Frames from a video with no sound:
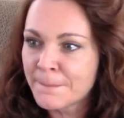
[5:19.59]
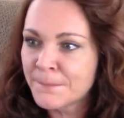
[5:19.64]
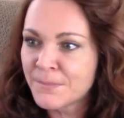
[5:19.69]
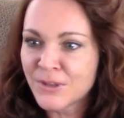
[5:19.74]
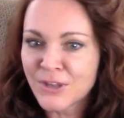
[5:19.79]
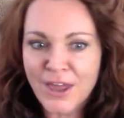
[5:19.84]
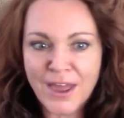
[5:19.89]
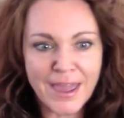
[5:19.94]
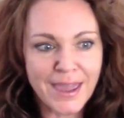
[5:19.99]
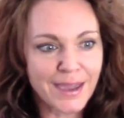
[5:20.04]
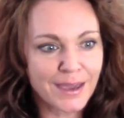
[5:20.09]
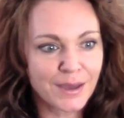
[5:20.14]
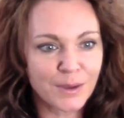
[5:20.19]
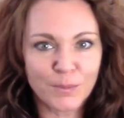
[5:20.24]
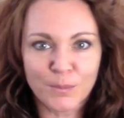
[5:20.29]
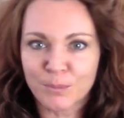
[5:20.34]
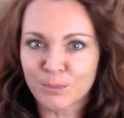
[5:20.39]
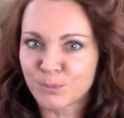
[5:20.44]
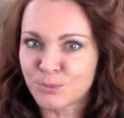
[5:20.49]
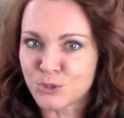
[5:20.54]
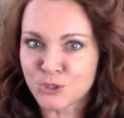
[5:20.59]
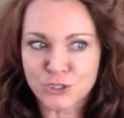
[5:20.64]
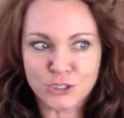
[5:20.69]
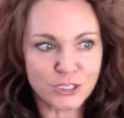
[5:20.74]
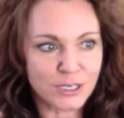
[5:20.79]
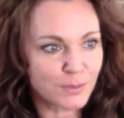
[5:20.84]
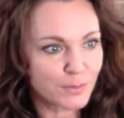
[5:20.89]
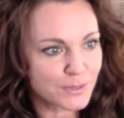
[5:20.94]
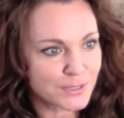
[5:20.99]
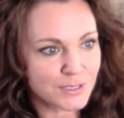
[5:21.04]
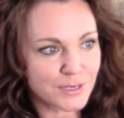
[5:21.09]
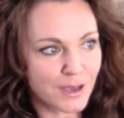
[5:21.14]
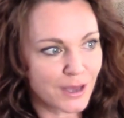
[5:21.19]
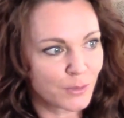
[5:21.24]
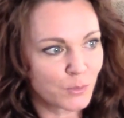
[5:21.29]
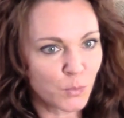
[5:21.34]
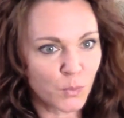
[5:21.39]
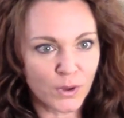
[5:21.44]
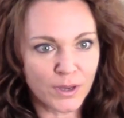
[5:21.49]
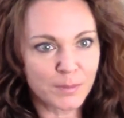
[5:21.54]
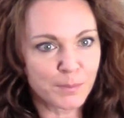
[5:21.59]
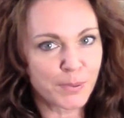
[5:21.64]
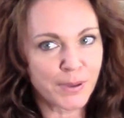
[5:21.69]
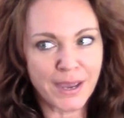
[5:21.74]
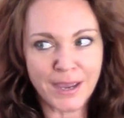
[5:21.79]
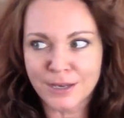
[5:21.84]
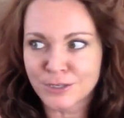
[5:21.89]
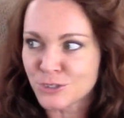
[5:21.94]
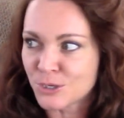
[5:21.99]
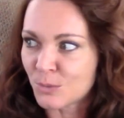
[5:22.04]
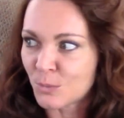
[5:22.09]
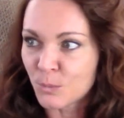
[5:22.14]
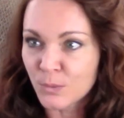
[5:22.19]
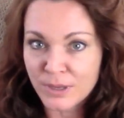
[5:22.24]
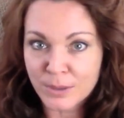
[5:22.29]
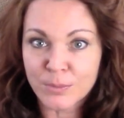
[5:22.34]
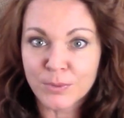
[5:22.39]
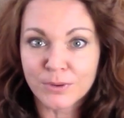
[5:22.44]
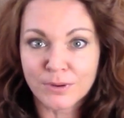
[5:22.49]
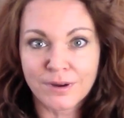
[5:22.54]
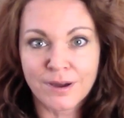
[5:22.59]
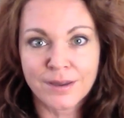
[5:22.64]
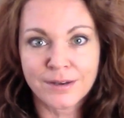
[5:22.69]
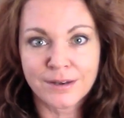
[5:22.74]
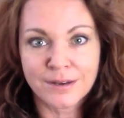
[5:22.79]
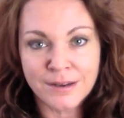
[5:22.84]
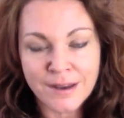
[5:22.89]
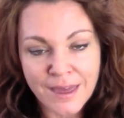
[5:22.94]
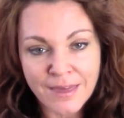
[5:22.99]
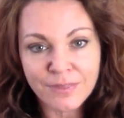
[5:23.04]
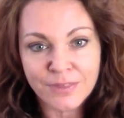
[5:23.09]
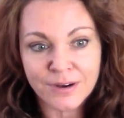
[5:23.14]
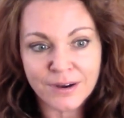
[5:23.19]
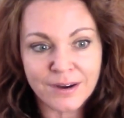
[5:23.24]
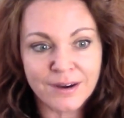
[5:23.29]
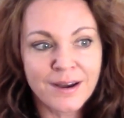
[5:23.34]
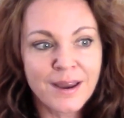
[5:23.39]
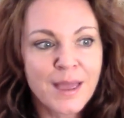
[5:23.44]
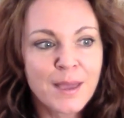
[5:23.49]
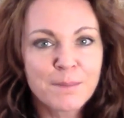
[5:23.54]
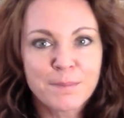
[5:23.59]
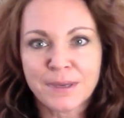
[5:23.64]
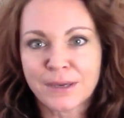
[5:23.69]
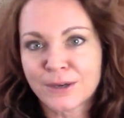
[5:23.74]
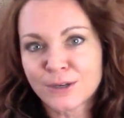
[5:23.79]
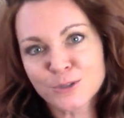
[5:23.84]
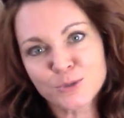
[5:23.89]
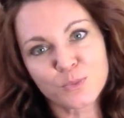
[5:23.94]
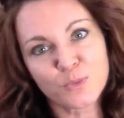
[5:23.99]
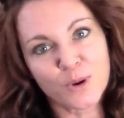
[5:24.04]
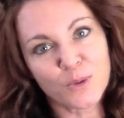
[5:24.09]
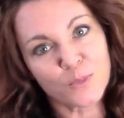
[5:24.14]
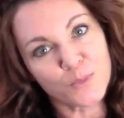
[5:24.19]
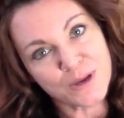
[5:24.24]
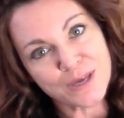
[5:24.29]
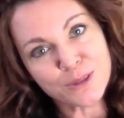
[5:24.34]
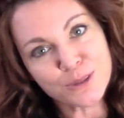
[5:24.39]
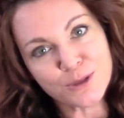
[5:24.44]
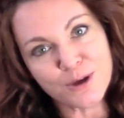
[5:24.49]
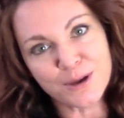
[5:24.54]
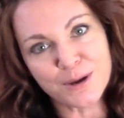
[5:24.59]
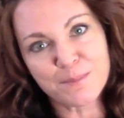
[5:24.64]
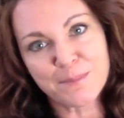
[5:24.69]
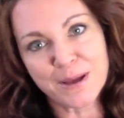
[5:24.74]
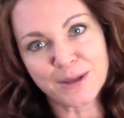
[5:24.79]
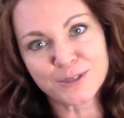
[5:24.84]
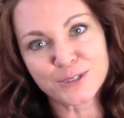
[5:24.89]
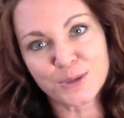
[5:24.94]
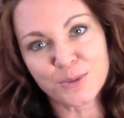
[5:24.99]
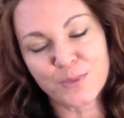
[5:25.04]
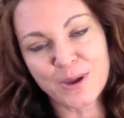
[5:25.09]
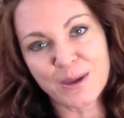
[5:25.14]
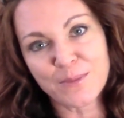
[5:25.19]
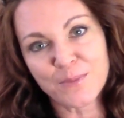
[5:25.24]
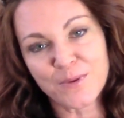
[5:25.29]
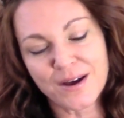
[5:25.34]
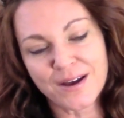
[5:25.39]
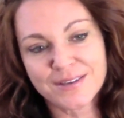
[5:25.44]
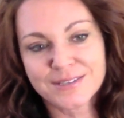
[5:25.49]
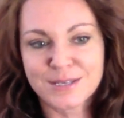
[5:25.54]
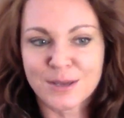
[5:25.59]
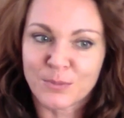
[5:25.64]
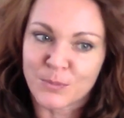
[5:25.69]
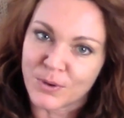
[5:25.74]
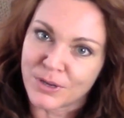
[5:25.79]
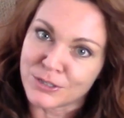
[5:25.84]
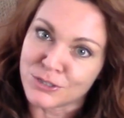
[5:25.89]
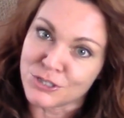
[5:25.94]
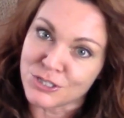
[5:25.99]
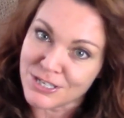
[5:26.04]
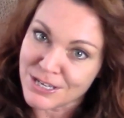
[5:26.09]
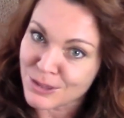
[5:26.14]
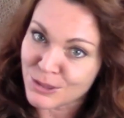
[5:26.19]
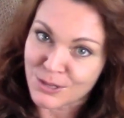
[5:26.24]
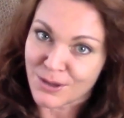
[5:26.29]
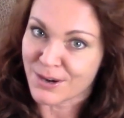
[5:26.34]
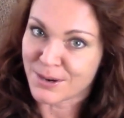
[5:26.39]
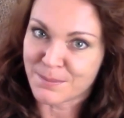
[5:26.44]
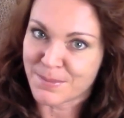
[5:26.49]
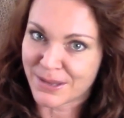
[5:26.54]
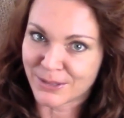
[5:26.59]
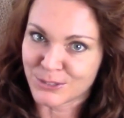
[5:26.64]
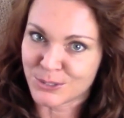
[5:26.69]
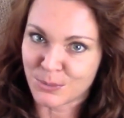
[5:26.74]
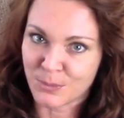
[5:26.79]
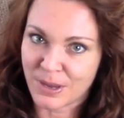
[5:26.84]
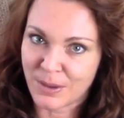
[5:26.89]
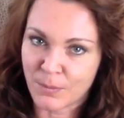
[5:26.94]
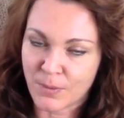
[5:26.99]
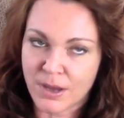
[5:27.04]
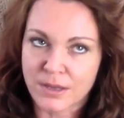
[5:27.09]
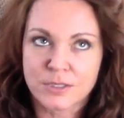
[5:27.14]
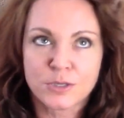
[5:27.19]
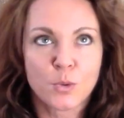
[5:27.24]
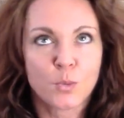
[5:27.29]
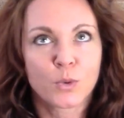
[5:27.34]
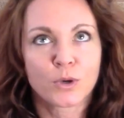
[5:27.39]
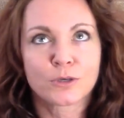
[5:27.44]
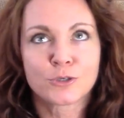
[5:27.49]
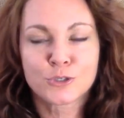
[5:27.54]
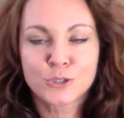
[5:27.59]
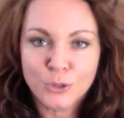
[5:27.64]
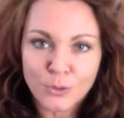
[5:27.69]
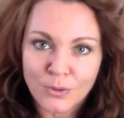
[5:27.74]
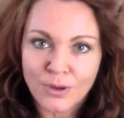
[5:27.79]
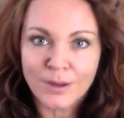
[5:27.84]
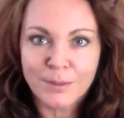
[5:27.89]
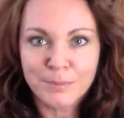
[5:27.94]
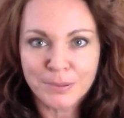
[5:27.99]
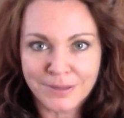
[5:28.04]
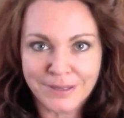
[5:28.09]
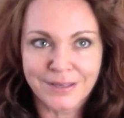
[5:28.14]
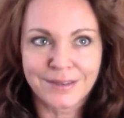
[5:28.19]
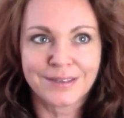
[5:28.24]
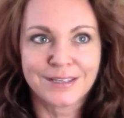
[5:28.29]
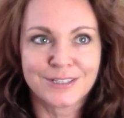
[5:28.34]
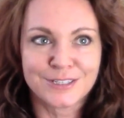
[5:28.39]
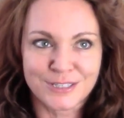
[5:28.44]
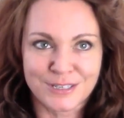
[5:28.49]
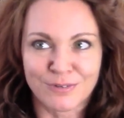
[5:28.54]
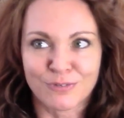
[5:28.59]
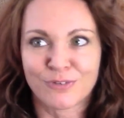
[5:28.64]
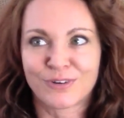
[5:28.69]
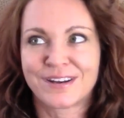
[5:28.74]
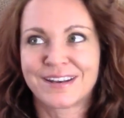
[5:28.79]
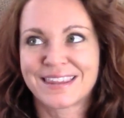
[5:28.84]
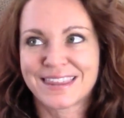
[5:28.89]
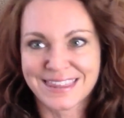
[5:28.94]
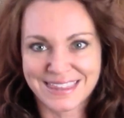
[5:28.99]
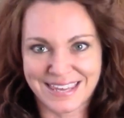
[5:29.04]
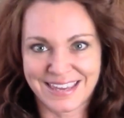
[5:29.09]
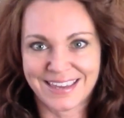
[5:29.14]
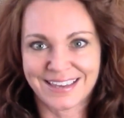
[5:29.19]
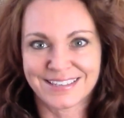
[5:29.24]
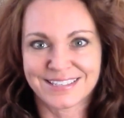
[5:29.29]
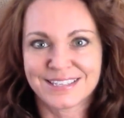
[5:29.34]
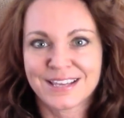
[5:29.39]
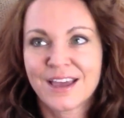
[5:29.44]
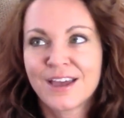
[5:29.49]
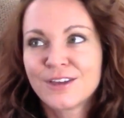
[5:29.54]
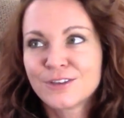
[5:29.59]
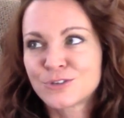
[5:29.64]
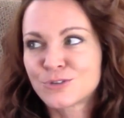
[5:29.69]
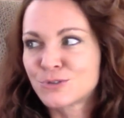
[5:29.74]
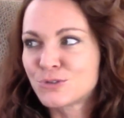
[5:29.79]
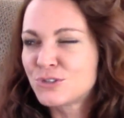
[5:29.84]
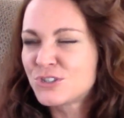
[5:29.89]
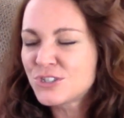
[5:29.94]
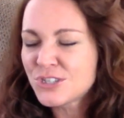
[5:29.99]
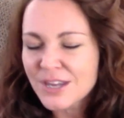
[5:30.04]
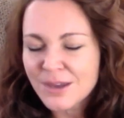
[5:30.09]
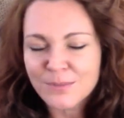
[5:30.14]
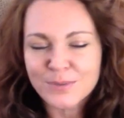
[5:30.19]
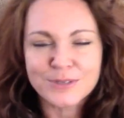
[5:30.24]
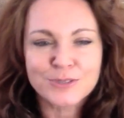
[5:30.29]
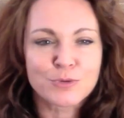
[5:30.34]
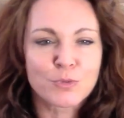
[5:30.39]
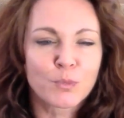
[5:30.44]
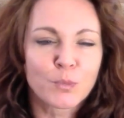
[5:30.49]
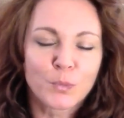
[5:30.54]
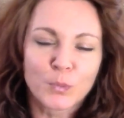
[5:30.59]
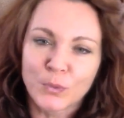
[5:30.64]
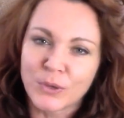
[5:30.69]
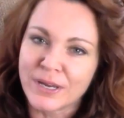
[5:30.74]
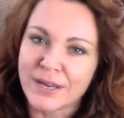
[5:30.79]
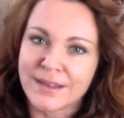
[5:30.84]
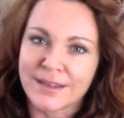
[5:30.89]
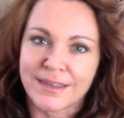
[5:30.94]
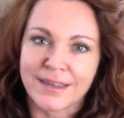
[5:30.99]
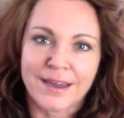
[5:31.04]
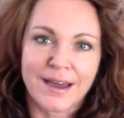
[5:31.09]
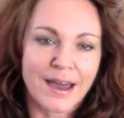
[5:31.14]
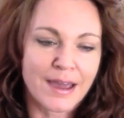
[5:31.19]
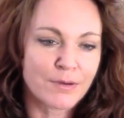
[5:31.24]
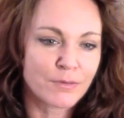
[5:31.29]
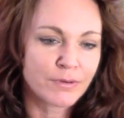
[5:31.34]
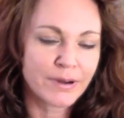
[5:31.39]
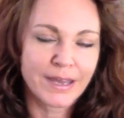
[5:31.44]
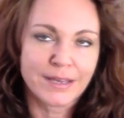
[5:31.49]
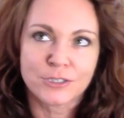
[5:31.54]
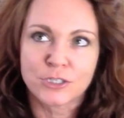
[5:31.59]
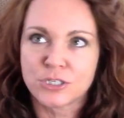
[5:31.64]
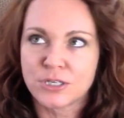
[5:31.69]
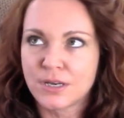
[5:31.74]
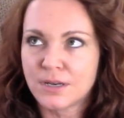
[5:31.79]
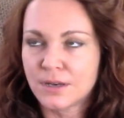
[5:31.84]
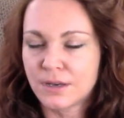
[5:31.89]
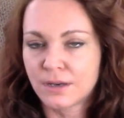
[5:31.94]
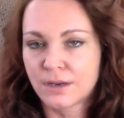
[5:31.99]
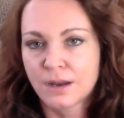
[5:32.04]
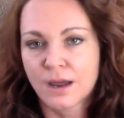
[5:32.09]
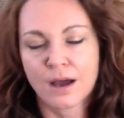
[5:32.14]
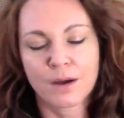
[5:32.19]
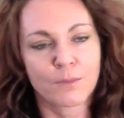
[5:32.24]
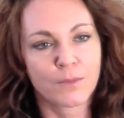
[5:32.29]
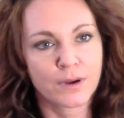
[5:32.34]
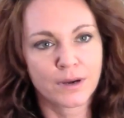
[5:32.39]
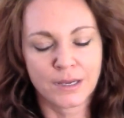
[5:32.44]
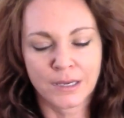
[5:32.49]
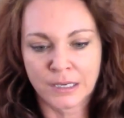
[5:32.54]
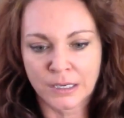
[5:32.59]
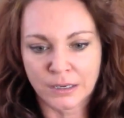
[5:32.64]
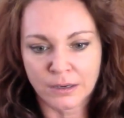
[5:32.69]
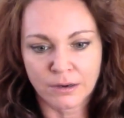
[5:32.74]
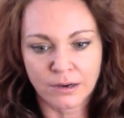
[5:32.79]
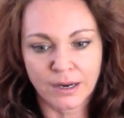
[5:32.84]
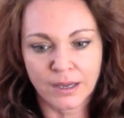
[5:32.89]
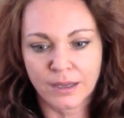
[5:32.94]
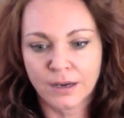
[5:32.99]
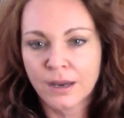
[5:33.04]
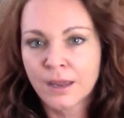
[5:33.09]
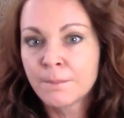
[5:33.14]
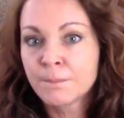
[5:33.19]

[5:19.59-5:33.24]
like, she was on one page and we were on another, because what we thought a melt-away was and what she thought a melt-away was were two completely different things. So she was really irate. She did not want to hear it,